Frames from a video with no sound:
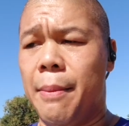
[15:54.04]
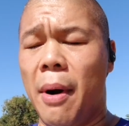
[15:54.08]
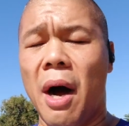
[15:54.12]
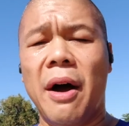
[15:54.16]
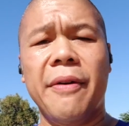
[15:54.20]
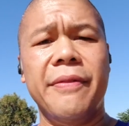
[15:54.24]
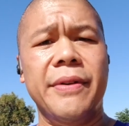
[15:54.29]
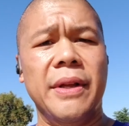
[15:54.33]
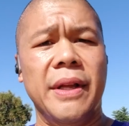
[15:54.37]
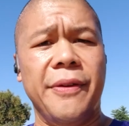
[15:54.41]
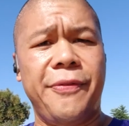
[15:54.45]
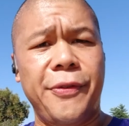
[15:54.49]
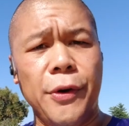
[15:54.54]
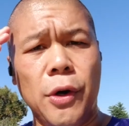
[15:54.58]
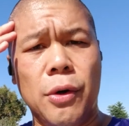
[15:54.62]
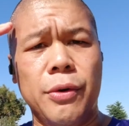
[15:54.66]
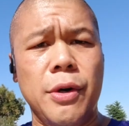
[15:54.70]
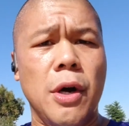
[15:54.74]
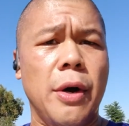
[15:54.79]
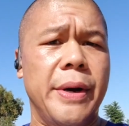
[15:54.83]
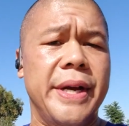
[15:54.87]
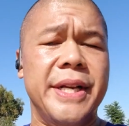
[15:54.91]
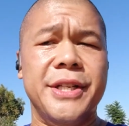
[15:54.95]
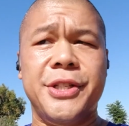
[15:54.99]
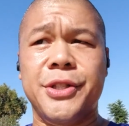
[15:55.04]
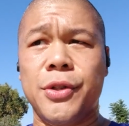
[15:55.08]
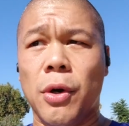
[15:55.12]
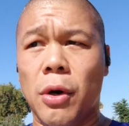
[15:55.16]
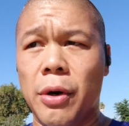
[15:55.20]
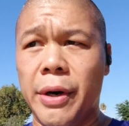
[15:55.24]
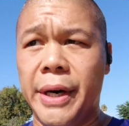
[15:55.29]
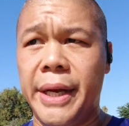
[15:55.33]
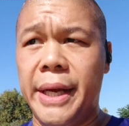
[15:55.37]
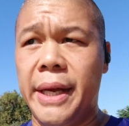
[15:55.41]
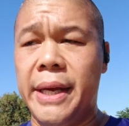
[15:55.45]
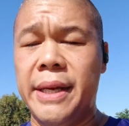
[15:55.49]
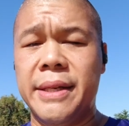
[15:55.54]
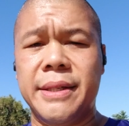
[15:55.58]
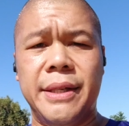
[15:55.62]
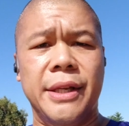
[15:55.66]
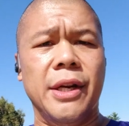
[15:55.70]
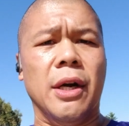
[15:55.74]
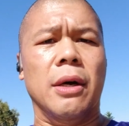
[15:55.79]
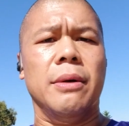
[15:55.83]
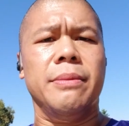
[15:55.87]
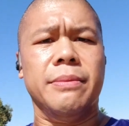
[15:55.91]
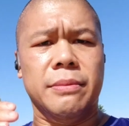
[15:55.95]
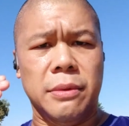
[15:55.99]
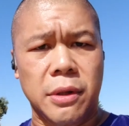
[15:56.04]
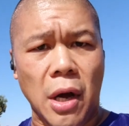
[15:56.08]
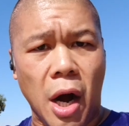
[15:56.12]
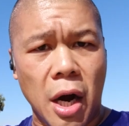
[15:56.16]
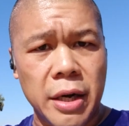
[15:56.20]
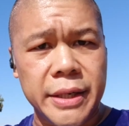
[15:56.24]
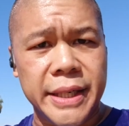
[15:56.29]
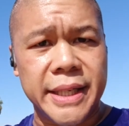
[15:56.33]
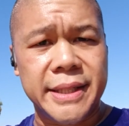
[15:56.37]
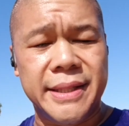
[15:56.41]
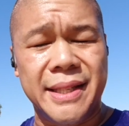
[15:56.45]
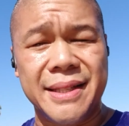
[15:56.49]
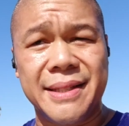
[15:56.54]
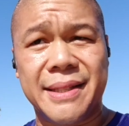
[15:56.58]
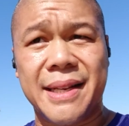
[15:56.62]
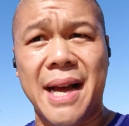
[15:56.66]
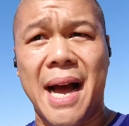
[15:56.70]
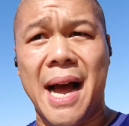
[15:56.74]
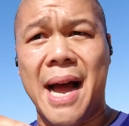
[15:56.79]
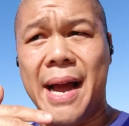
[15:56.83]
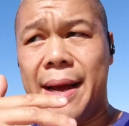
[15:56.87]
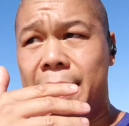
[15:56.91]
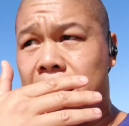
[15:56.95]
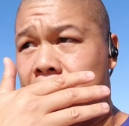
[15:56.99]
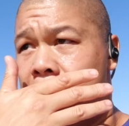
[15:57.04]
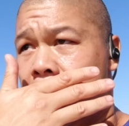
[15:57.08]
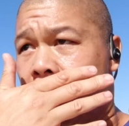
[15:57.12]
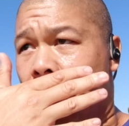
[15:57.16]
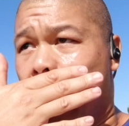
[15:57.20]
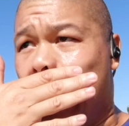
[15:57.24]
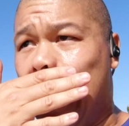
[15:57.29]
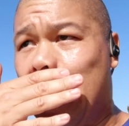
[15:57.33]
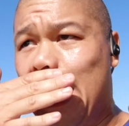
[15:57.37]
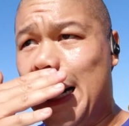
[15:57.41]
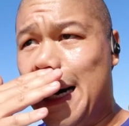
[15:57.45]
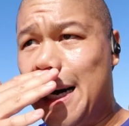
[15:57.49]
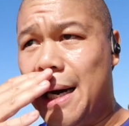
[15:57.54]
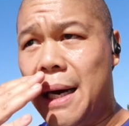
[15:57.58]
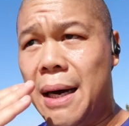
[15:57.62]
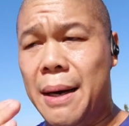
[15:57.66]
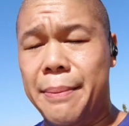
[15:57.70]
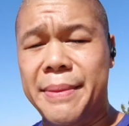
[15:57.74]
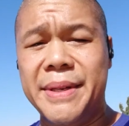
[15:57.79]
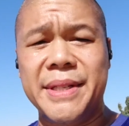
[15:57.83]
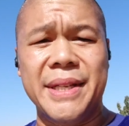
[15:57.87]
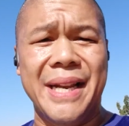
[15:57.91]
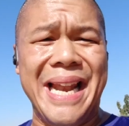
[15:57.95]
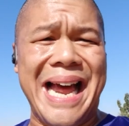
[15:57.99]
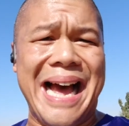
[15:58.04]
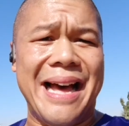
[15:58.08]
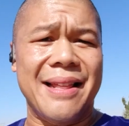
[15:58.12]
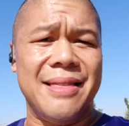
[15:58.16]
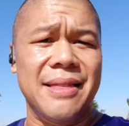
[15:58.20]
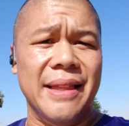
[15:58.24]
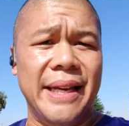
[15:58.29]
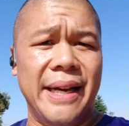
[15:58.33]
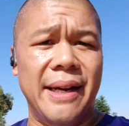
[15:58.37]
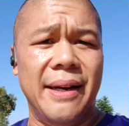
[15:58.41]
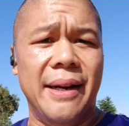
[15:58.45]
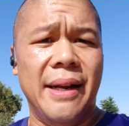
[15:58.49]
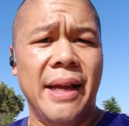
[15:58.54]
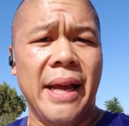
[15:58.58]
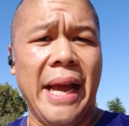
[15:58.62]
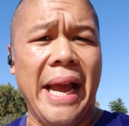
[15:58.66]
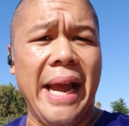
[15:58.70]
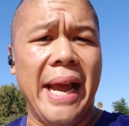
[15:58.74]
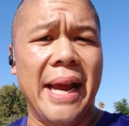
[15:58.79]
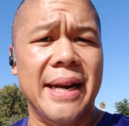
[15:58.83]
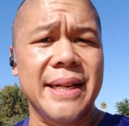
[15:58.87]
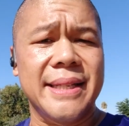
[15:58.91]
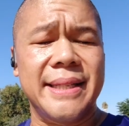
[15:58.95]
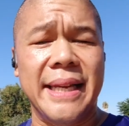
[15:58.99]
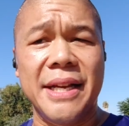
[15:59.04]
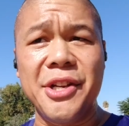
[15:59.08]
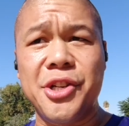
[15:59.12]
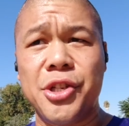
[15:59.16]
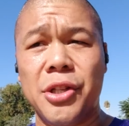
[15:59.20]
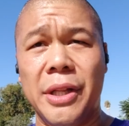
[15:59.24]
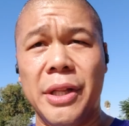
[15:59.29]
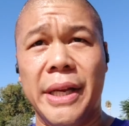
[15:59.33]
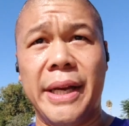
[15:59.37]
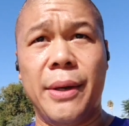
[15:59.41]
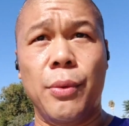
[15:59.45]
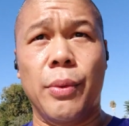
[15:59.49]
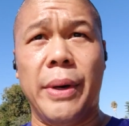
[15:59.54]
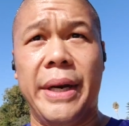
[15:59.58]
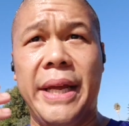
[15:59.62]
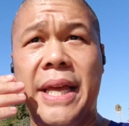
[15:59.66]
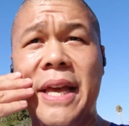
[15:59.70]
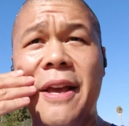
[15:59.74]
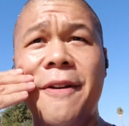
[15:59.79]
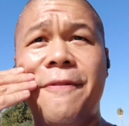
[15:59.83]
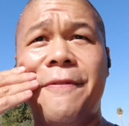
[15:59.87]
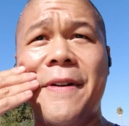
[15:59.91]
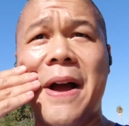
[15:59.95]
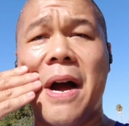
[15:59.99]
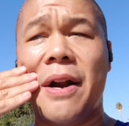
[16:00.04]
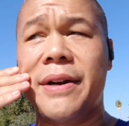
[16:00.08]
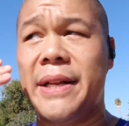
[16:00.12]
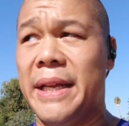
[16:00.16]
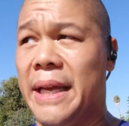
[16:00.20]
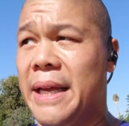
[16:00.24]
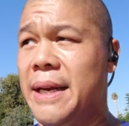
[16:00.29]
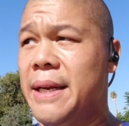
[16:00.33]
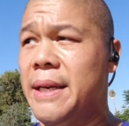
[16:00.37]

If you don't know his story, he's long distance guy. He's an athlete, and essentially what he found in